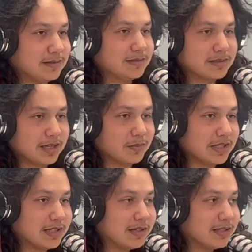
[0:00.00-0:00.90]
I'm the
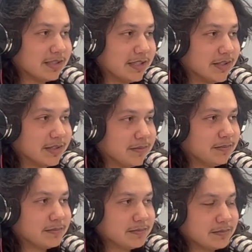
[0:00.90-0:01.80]
youngest here.
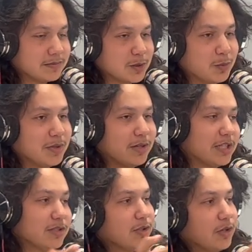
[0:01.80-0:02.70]
I remember I was
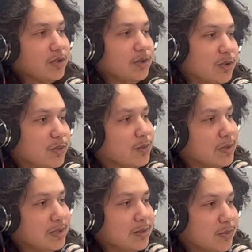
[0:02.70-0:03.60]
actually talking to you
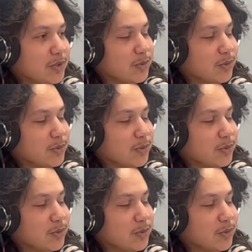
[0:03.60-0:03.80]
when you were